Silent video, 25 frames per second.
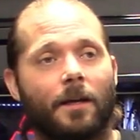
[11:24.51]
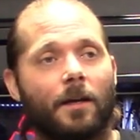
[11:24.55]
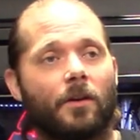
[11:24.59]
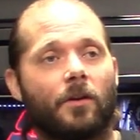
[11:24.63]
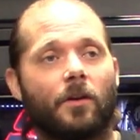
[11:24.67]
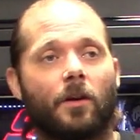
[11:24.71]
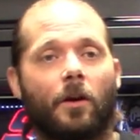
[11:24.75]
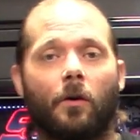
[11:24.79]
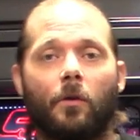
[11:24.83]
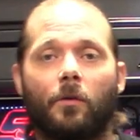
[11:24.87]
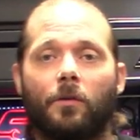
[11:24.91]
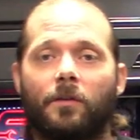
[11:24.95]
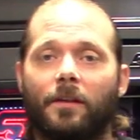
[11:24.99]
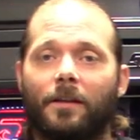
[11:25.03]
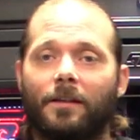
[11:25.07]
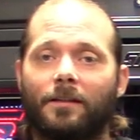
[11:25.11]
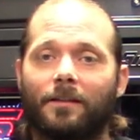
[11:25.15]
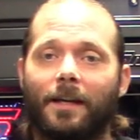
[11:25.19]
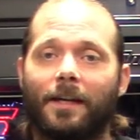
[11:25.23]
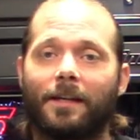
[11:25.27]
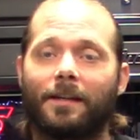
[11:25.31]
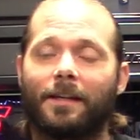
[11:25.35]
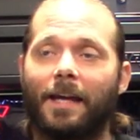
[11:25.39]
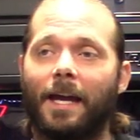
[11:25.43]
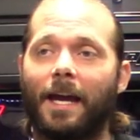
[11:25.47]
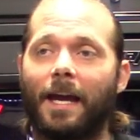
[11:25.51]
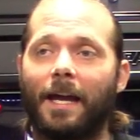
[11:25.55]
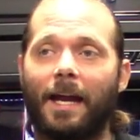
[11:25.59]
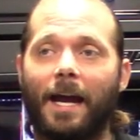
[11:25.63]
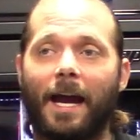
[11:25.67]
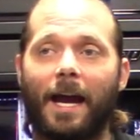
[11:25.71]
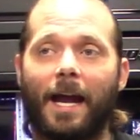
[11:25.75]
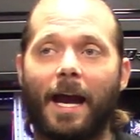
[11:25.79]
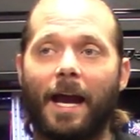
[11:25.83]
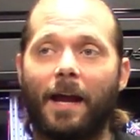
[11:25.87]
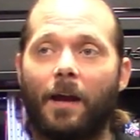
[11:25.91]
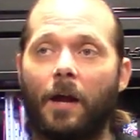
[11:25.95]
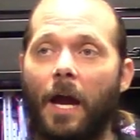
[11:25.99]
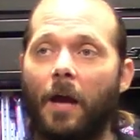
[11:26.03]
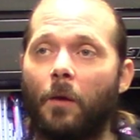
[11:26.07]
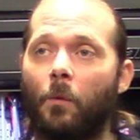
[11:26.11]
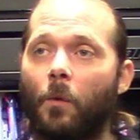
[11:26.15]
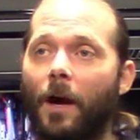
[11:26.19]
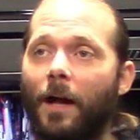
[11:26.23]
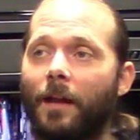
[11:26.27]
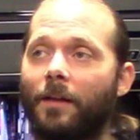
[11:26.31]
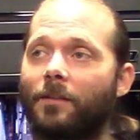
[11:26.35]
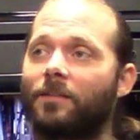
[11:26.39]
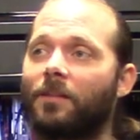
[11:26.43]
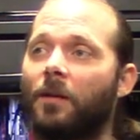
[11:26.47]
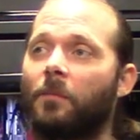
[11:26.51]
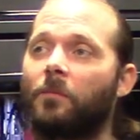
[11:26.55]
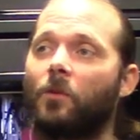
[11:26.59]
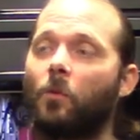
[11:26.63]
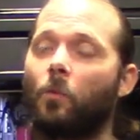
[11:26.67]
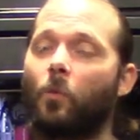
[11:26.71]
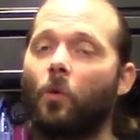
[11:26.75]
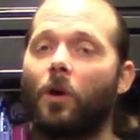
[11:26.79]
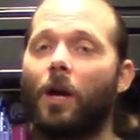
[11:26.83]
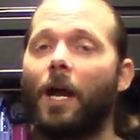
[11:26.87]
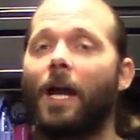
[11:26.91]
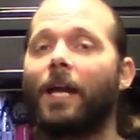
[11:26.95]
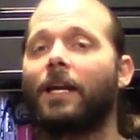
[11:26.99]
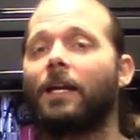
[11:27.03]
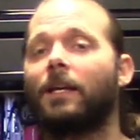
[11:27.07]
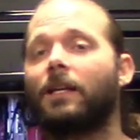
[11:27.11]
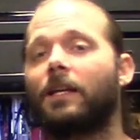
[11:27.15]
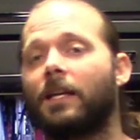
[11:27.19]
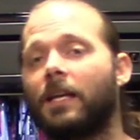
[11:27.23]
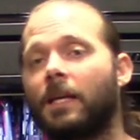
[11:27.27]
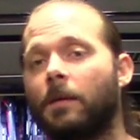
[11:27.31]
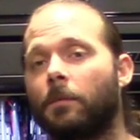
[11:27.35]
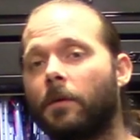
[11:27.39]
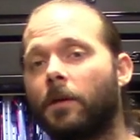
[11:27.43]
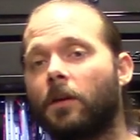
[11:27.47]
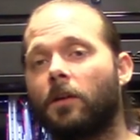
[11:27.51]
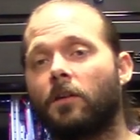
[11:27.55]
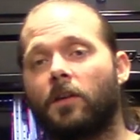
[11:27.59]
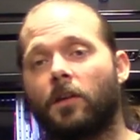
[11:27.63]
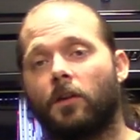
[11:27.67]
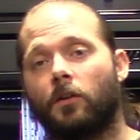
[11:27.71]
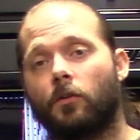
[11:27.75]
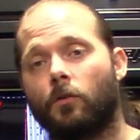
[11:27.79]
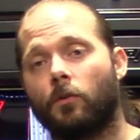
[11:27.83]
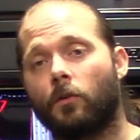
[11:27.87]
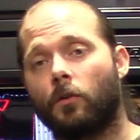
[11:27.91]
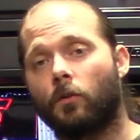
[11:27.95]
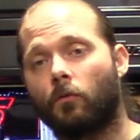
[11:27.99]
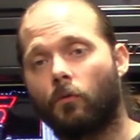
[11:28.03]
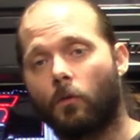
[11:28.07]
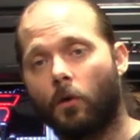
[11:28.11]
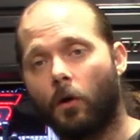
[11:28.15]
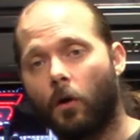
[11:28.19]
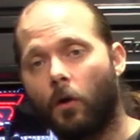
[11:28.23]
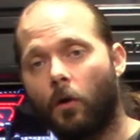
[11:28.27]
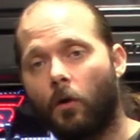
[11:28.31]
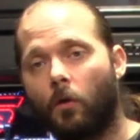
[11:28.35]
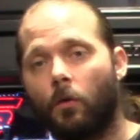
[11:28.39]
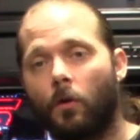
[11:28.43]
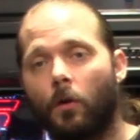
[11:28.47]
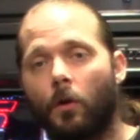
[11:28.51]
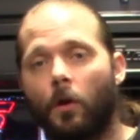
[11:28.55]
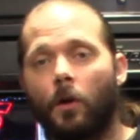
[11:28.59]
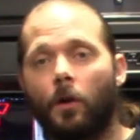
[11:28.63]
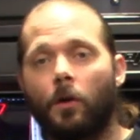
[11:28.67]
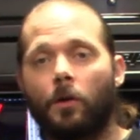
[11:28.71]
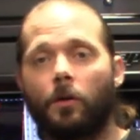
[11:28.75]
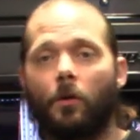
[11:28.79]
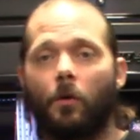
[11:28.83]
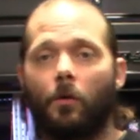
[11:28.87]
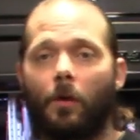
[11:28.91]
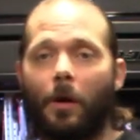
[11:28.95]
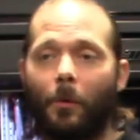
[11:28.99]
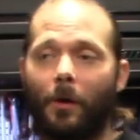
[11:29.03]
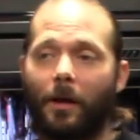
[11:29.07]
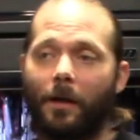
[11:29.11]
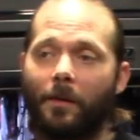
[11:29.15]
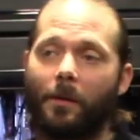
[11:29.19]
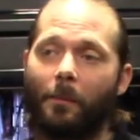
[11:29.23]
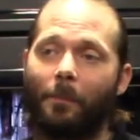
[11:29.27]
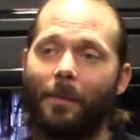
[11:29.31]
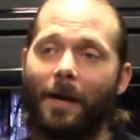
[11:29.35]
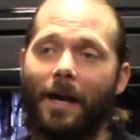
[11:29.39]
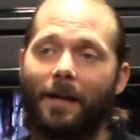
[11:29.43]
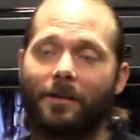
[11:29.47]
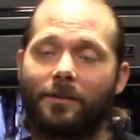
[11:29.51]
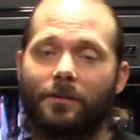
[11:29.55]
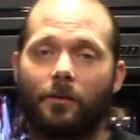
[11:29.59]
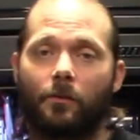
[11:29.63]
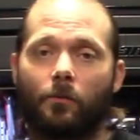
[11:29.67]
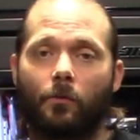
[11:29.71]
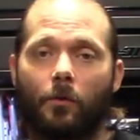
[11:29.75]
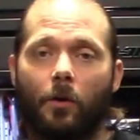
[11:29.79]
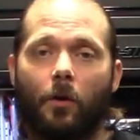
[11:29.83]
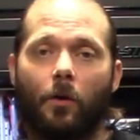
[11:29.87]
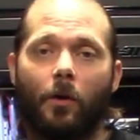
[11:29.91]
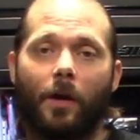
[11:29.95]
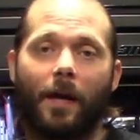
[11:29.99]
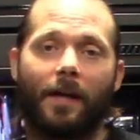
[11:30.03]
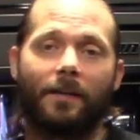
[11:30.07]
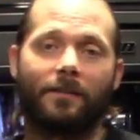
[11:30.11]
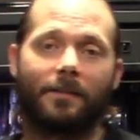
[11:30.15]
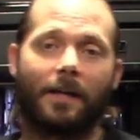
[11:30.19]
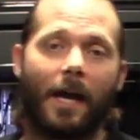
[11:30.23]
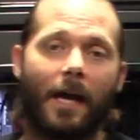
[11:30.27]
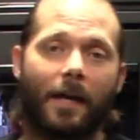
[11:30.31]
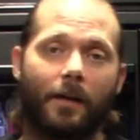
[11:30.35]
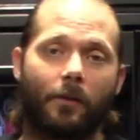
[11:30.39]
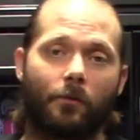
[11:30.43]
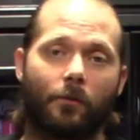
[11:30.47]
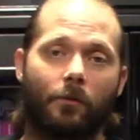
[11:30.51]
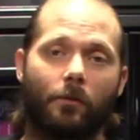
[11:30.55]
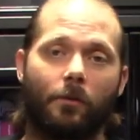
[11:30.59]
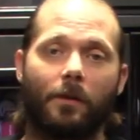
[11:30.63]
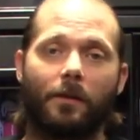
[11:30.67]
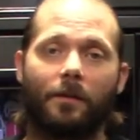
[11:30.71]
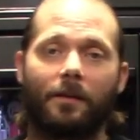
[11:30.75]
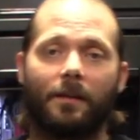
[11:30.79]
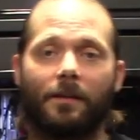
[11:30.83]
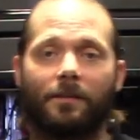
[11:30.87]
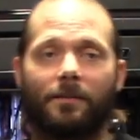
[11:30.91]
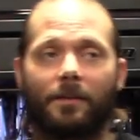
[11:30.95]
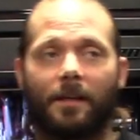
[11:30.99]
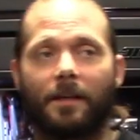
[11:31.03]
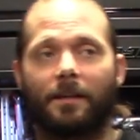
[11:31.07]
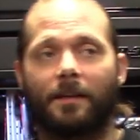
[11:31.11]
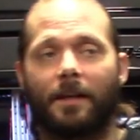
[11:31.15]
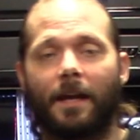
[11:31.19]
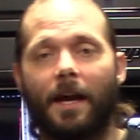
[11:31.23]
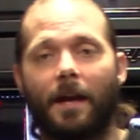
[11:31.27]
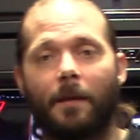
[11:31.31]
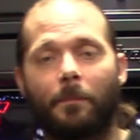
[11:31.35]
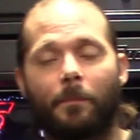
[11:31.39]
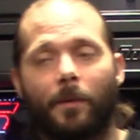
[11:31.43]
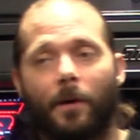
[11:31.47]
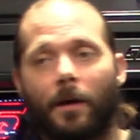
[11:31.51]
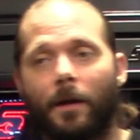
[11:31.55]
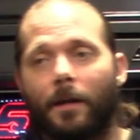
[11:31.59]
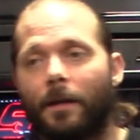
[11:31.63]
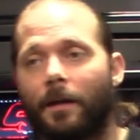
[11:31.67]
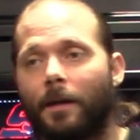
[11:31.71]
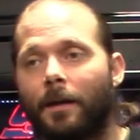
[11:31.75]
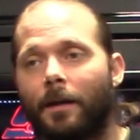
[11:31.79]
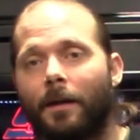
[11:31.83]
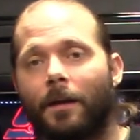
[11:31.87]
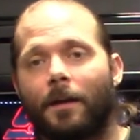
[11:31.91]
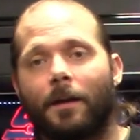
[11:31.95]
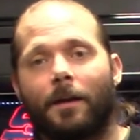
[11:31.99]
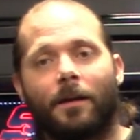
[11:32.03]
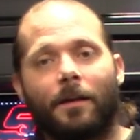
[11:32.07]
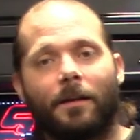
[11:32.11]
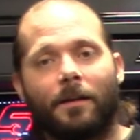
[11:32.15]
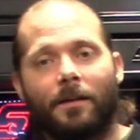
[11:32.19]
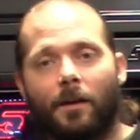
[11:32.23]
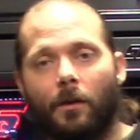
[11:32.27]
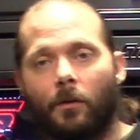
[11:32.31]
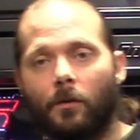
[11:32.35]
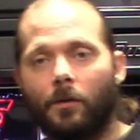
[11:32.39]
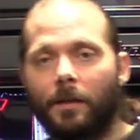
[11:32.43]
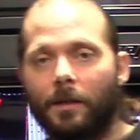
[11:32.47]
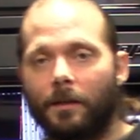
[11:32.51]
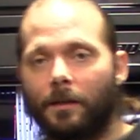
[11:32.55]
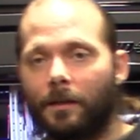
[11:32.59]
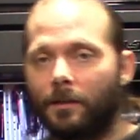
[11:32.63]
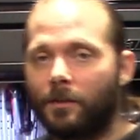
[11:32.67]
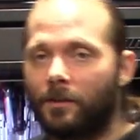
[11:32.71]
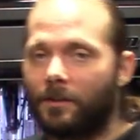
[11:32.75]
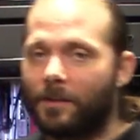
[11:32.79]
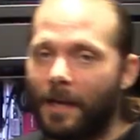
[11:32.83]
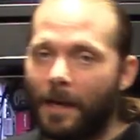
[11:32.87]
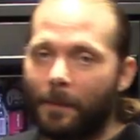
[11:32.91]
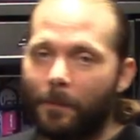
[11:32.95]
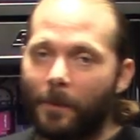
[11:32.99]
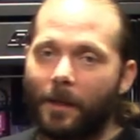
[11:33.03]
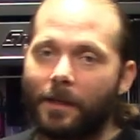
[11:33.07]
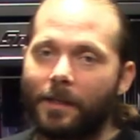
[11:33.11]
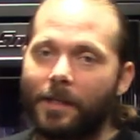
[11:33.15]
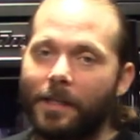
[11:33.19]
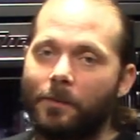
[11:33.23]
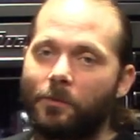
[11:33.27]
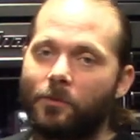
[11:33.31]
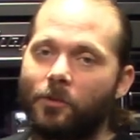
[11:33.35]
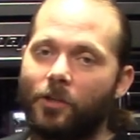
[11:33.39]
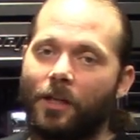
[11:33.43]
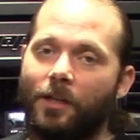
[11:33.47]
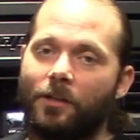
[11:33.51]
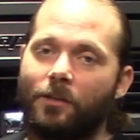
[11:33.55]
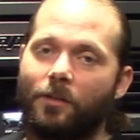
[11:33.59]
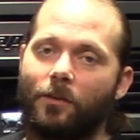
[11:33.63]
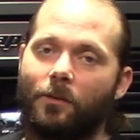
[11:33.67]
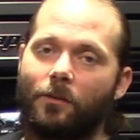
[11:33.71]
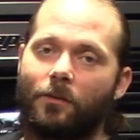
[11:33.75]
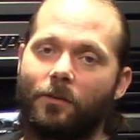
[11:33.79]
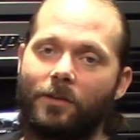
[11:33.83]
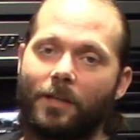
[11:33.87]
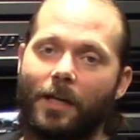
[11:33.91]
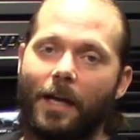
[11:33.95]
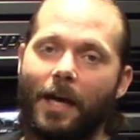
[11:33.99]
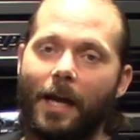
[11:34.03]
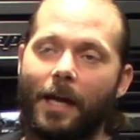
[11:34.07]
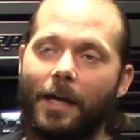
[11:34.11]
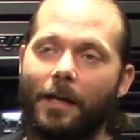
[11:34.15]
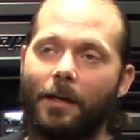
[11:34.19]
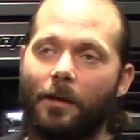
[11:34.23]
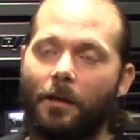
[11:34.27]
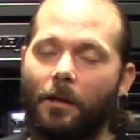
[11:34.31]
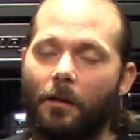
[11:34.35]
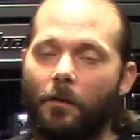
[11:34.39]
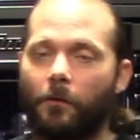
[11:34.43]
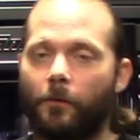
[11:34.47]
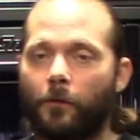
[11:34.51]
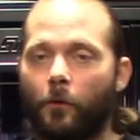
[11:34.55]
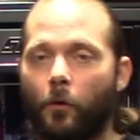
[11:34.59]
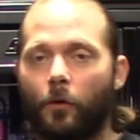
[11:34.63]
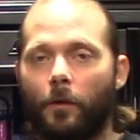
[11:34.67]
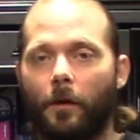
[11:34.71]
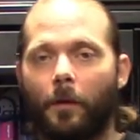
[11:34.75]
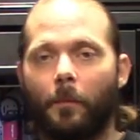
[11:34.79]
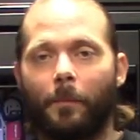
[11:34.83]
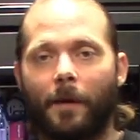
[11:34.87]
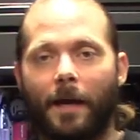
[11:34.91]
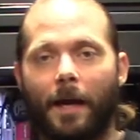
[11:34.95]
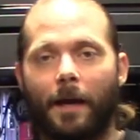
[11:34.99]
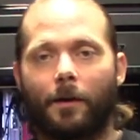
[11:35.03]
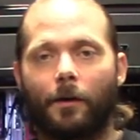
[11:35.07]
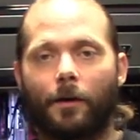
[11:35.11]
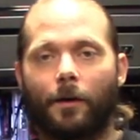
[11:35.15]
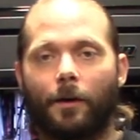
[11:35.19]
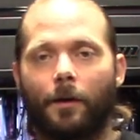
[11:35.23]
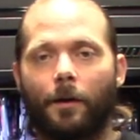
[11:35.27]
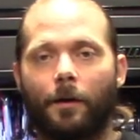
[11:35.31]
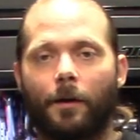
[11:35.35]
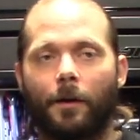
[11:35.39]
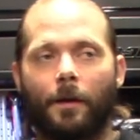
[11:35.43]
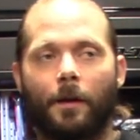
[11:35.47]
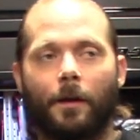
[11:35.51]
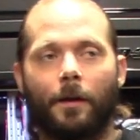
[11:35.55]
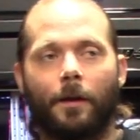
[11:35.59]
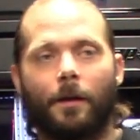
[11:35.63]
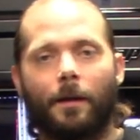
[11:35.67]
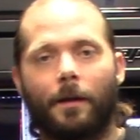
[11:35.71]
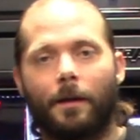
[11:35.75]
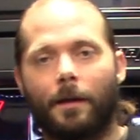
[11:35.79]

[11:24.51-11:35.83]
You know, things like that. I wanted something where I could continue to grow. You know, I wanted the box to grow as I grew and things like that. But, you know, Snap-on keeps changing the design for the better.